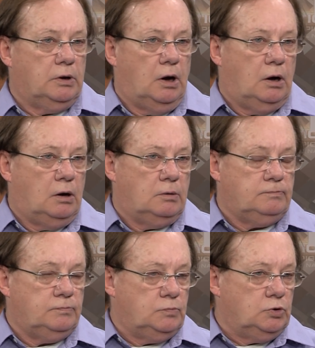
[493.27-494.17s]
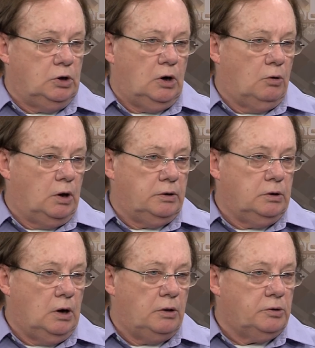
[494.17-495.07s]
uh, you know,
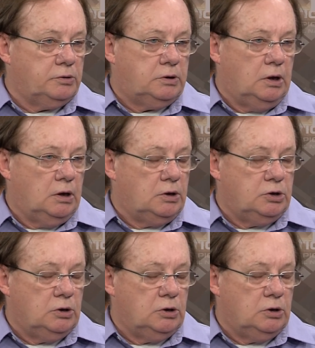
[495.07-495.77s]
another kid.